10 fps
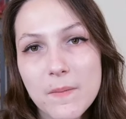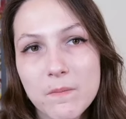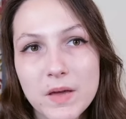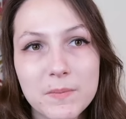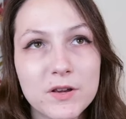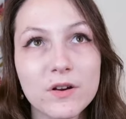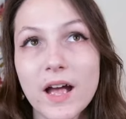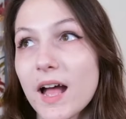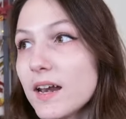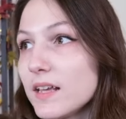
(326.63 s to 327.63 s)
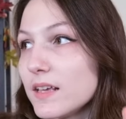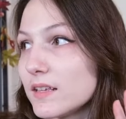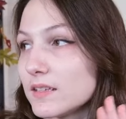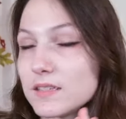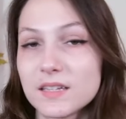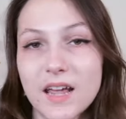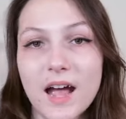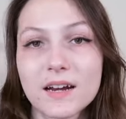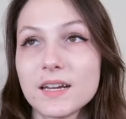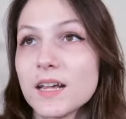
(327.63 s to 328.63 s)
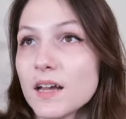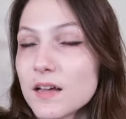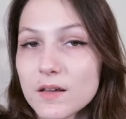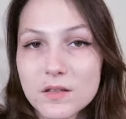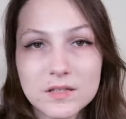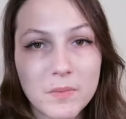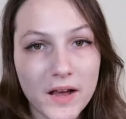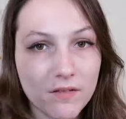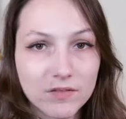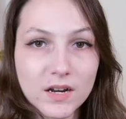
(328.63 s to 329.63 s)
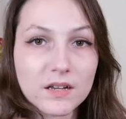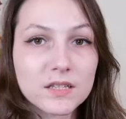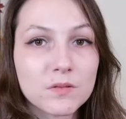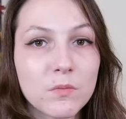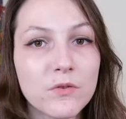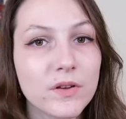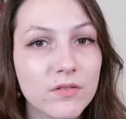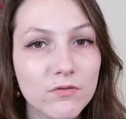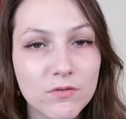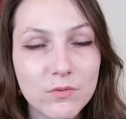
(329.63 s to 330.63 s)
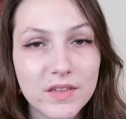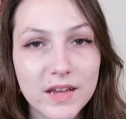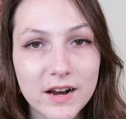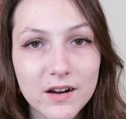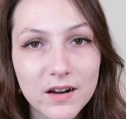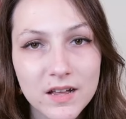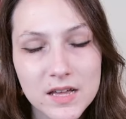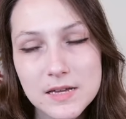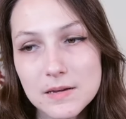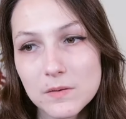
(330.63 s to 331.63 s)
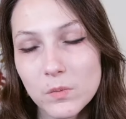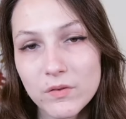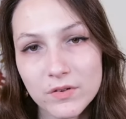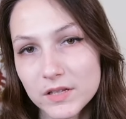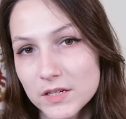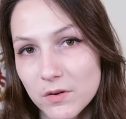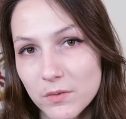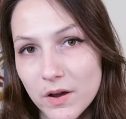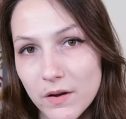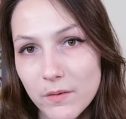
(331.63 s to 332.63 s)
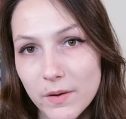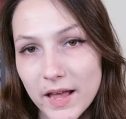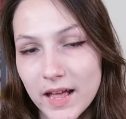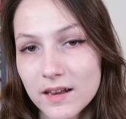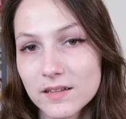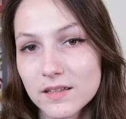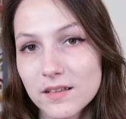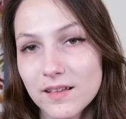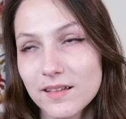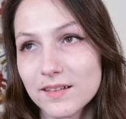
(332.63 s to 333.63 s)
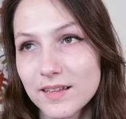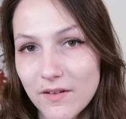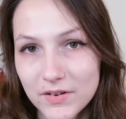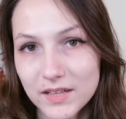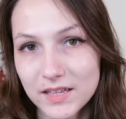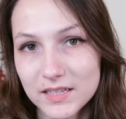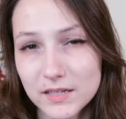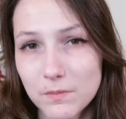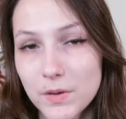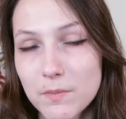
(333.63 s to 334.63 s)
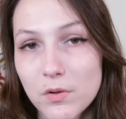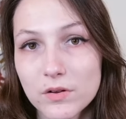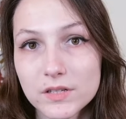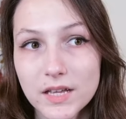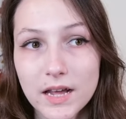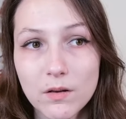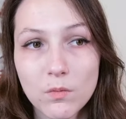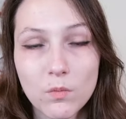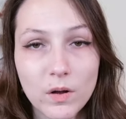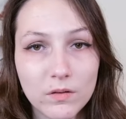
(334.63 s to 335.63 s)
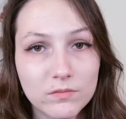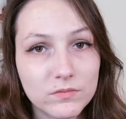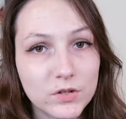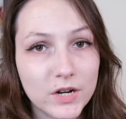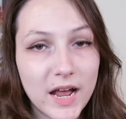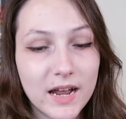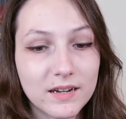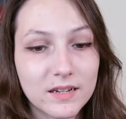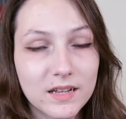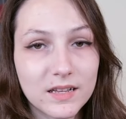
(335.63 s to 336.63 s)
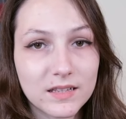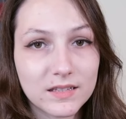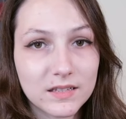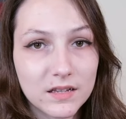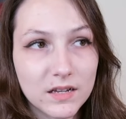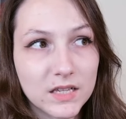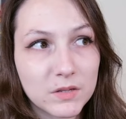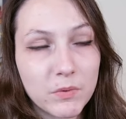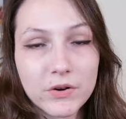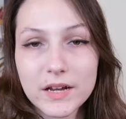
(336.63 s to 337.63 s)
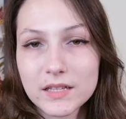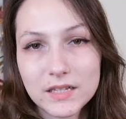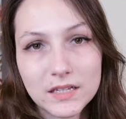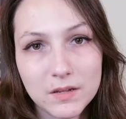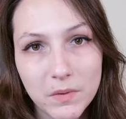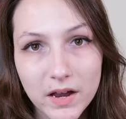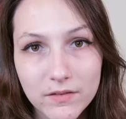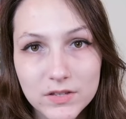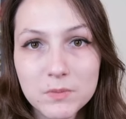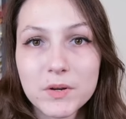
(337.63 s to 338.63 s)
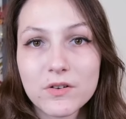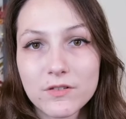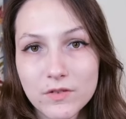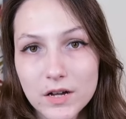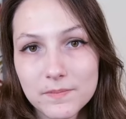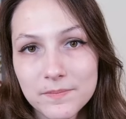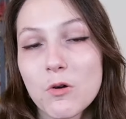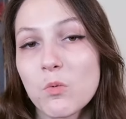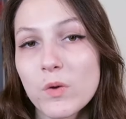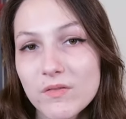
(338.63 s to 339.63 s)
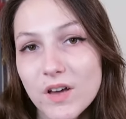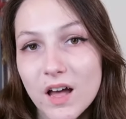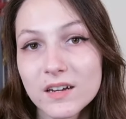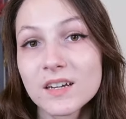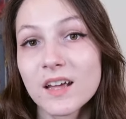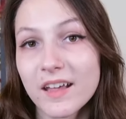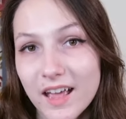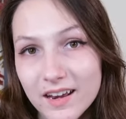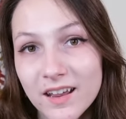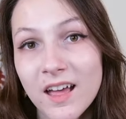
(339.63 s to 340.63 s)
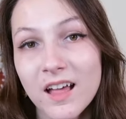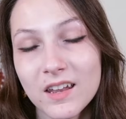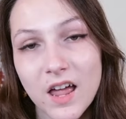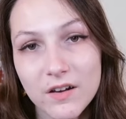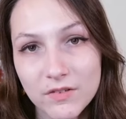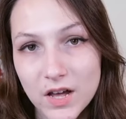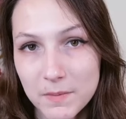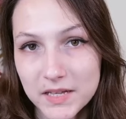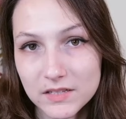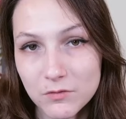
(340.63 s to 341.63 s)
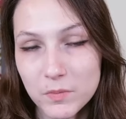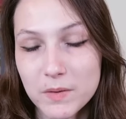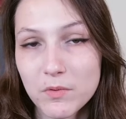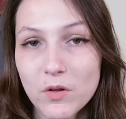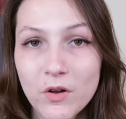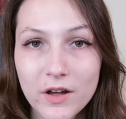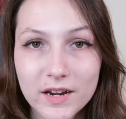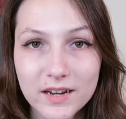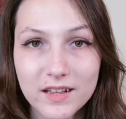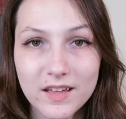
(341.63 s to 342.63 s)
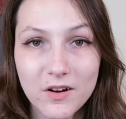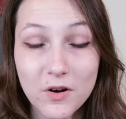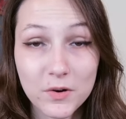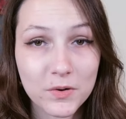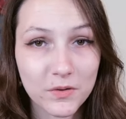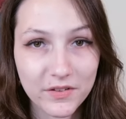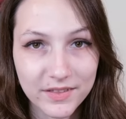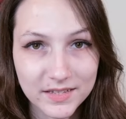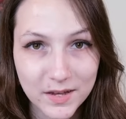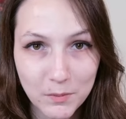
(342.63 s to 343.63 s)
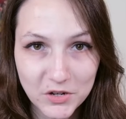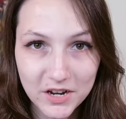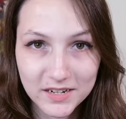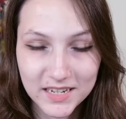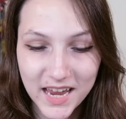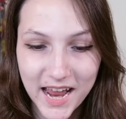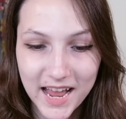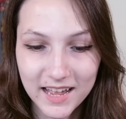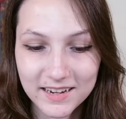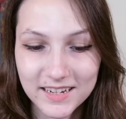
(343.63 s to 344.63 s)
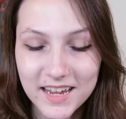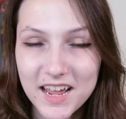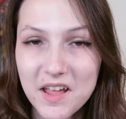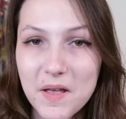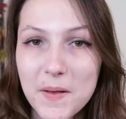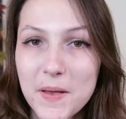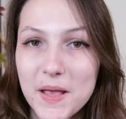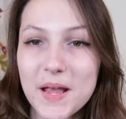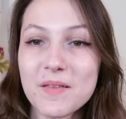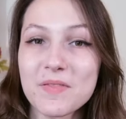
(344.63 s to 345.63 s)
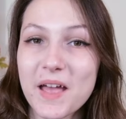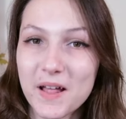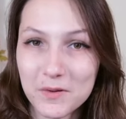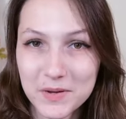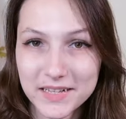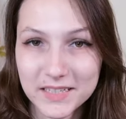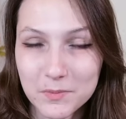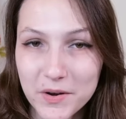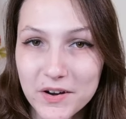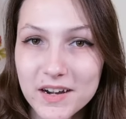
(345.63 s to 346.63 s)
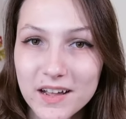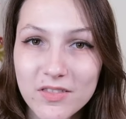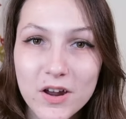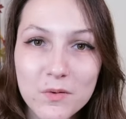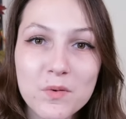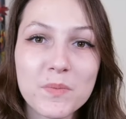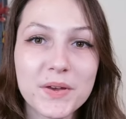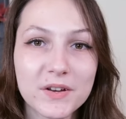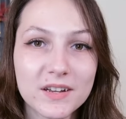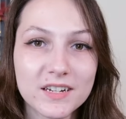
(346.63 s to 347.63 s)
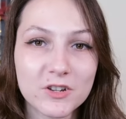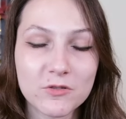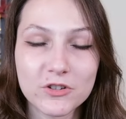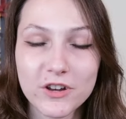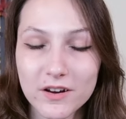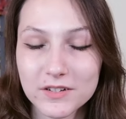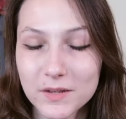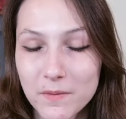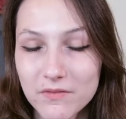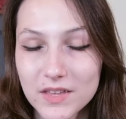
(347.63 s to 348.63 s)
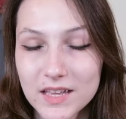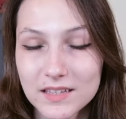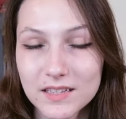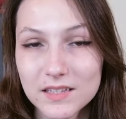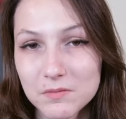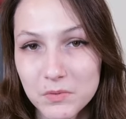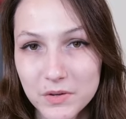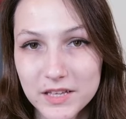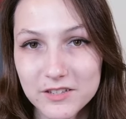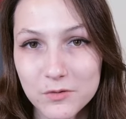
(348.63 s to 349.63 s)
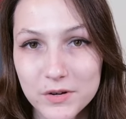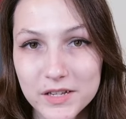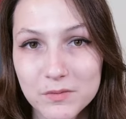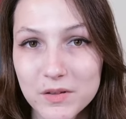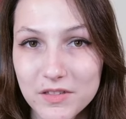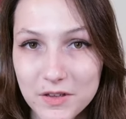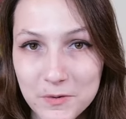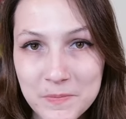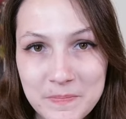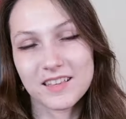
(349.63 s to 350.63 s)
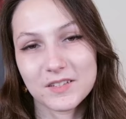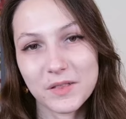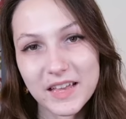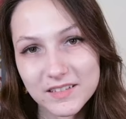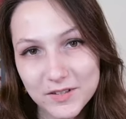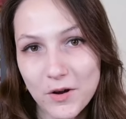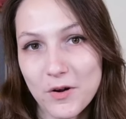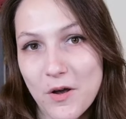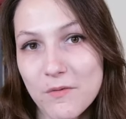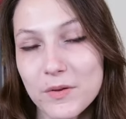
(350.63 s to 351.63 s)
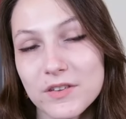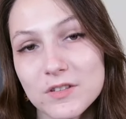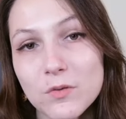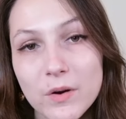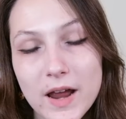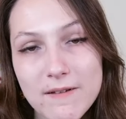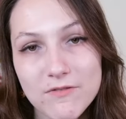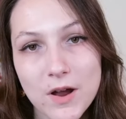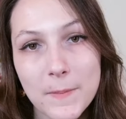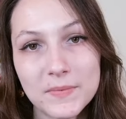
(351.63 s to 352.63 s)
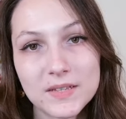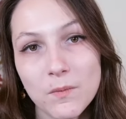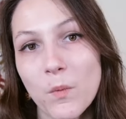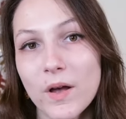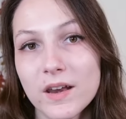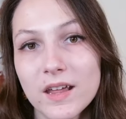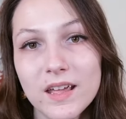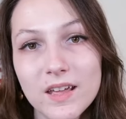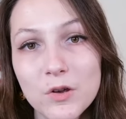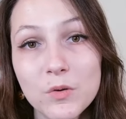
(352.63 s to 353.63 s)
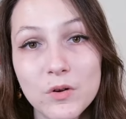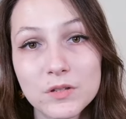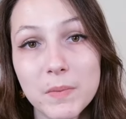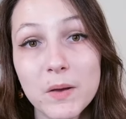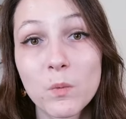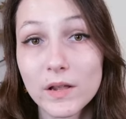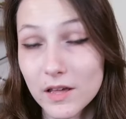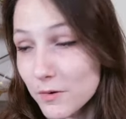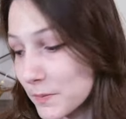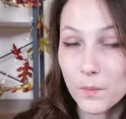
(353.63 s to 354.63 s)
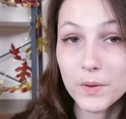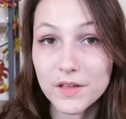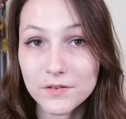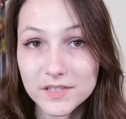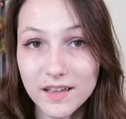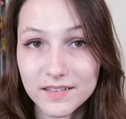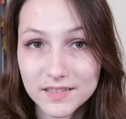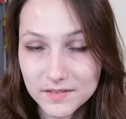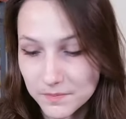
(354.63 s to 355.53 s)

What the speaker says: Maybe your cat is detecting a speck of dust moving through the air. We really don't know. And definitely some people are saying, well, your cat is experiencing some kind of spirit realm. We've gotten, again, a lot of comments from people on our article on this subject, and in the Halloween spirit, I thought it would be good to share some of these spooky stories with you. So let's start off with a story from someone who goes by Willow. Willow says,